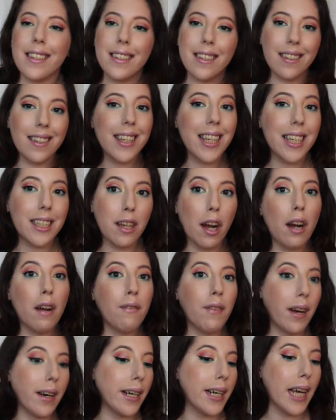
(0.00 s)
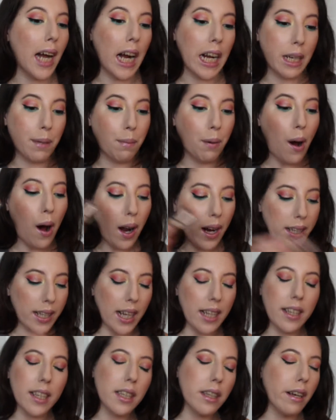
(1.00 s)
these are very hyped products.
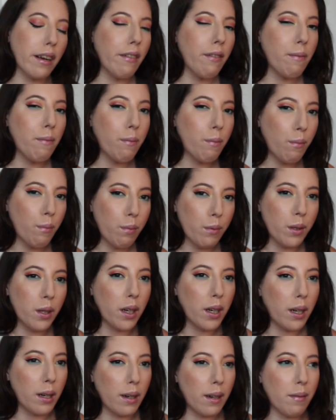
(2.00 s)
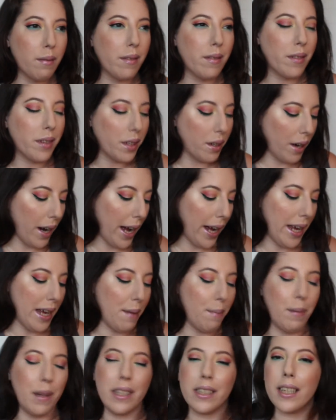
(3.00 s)
I think they're they're Their
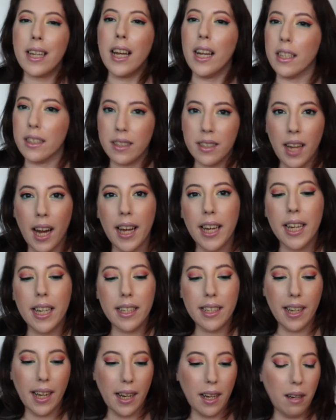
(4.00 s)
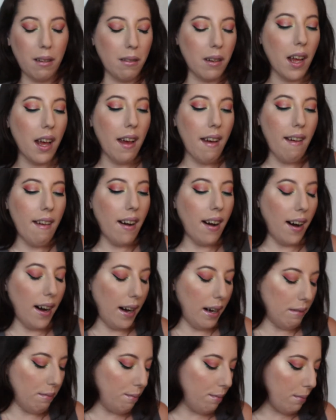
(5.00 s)
hype is, is dying down,
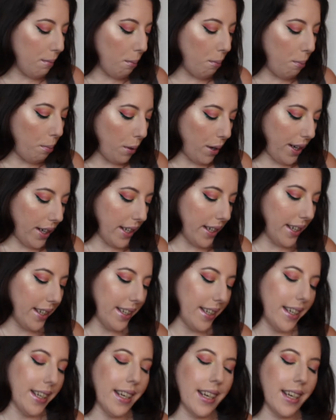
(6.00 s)
um, but